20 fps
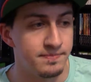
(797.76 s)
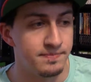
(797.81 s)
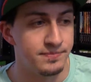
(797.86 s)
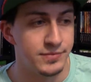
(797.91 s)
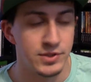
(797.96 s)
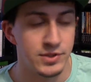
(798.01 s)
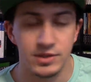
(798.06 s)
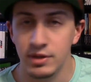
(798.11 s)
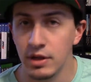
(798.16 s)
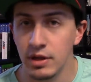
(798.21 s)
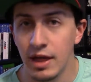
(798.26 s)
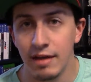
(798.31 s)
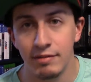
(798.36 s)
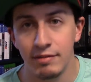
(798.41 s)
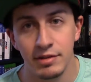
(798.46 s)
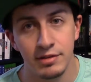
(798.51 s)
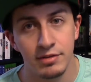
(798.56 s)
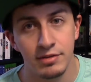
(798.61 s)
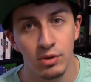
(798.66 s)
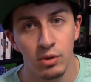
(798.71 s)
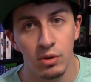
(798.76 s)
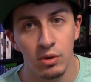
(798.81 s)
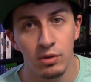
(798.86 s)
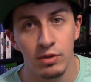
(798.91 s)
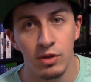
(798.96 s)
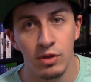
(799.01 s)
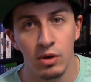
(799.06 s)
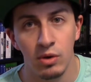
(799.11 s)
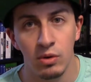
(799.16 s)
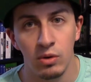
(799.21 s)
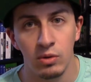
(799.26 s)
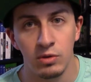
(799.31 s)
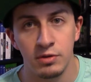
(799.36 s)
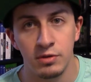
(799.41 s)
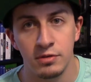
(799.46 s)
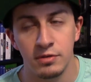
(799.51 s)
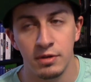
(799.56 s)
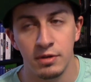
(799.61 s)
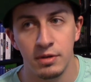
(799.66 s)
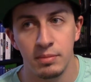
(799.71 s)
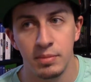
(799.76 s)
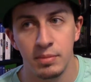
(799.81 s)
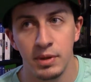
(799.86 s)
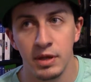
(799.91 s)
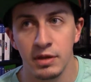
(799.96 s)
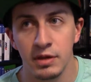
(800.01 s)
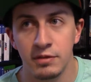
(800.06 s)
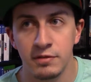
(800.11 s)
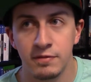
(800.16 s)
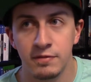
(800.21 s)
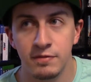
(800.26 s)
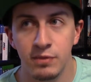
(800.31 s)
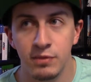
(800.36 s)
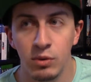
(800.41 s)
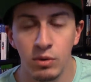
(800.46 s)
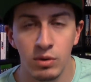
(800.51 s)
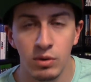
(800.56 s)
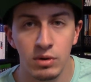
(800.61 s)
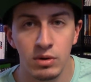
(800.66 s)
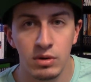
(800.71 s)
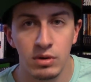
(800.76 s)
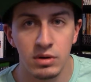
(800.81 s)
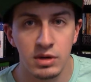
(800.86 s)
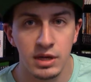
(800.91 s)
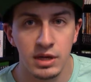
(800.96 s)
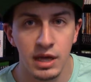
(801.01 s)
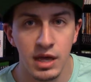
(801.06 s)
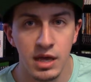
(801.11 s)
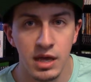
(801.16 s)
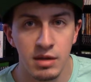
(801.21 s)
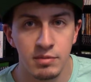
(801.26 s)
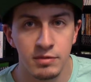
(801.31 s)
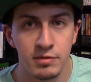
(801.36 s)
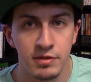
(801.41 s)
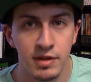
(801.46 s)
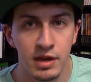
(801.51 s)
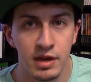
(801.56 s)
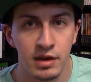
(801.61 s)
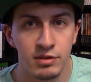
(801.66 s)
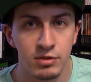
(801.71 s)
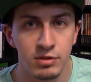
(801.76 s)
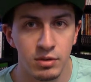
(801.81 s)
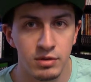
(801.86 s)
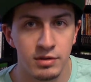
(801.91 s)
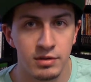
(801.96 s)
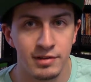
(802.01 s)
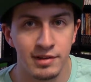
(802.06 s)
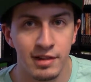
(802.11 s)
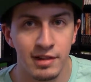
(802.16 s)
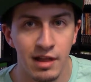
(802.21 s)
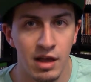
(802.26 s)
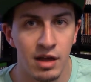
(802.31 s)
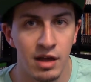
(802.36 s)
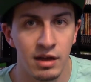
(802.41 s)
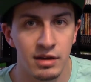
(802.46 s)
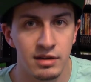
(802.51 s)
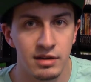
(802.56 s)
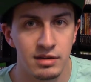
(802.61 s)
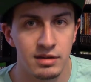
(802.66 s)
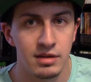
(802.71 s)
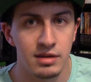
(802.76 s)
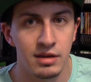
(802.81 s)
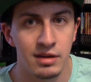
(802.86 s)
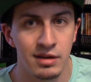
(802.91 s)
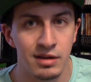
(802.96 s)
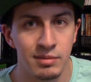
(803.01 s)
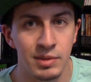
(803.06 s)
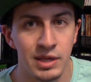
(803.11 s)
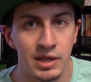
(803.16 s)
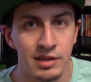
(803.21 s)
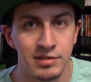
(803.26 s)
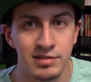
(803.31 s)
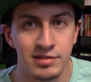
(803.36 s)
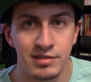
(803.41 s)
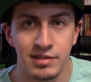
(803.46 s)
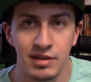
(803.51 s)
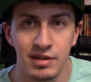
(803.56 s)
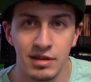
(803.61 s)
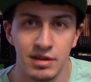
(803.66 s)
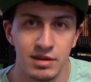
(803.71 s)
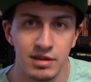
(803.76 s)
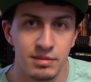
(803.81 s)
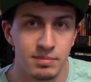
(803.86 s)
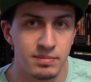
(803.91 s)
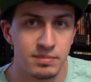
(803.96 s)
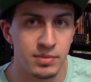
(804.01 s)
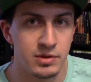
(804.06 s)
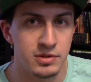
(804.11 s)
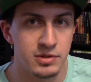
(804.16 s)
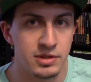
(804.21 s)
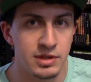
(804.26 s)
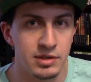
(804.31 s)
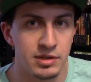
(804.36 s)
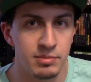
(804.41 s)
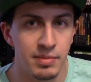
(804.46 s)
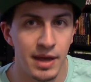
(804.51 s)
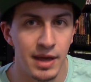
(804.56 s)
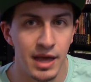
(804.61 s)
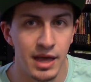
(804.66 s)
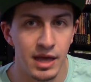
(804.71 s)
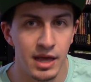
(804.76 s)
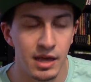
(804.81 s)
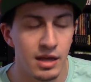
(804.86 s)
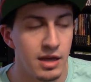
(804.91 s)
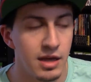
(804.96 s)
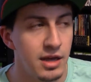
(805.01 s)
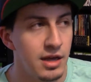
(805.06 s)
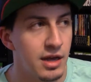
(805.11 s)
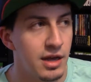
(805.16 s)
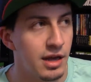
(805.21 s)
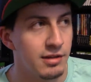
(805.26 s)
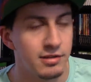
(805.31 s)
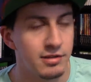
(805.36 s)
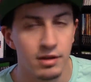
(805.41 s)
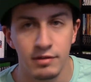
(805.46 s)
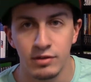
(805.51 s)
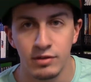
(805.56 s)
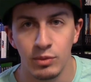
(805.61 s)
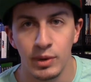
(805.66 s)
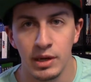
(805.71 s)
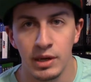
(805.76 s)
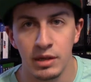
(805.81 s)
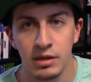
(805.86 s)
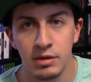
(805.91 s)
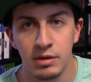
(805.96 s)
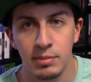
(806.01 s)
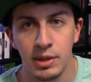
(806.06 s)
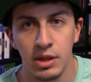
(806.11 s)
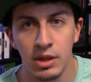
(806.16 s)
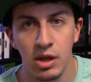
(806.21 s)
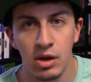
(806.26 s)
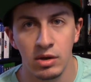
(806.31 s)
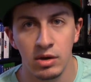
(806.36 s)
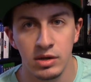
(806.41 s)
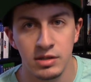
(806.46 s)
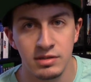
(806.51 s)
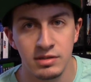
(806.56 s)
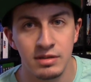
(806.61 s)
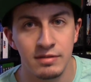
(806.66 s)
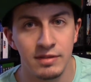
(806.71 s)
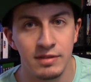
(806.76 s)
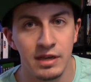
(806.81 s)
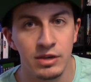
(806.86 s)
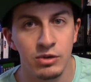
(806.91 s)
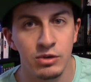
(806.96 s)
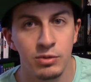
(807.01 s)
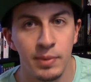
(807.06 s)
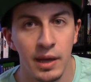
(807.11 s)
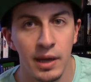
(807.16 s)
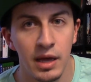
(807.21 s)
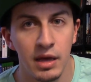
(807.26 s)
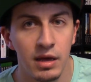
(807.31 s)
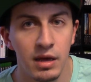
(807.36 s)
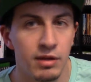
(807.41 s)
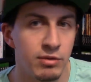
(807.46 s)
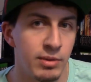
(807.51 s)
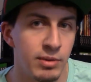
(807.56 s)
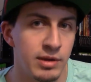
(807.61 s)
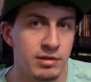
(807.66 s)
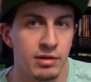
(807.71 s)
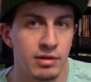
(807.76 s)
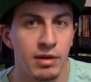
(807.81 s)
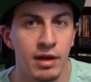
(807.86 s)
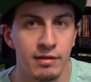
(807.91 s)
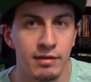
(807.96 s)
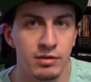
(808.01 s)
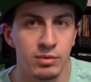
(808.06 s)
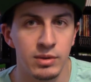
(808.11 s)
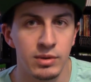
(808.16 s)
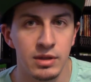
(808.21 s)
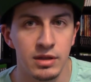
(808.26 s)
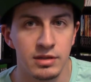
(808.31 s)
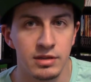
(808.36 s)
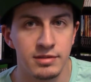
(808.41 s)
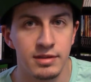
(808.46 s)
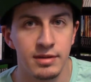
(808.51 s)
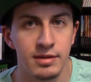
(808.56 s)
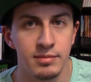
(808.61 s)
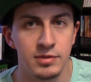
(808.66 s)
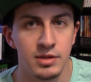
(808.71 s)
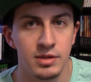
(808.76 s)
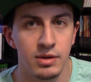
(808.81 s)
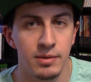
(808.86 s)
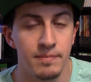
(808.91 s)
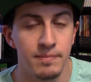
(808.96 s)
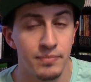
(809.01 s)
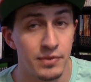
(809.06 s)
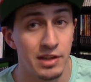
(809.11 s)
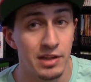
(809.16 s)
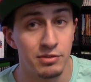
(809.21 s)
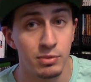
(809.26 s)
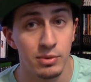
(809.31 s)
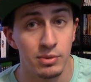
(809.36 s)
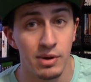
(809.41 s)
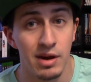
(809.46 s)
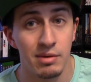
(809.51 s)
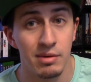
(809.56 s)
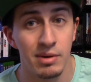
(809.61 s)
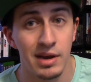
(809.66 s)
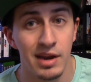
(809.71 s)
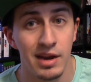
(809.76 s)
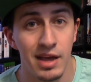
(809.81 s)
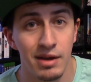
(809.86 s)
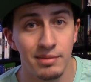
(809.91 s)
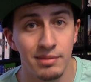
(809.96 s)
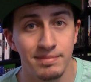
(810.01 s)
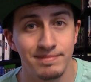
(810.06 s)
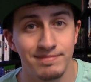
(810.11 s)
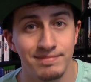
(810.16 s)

still haven't sold those PS4 games that I sold to the lot because the person didn't pay. Still have to wait a little bit longer to see if they do pay, otherwise I'll have to relist them. So, that's where we're at right now.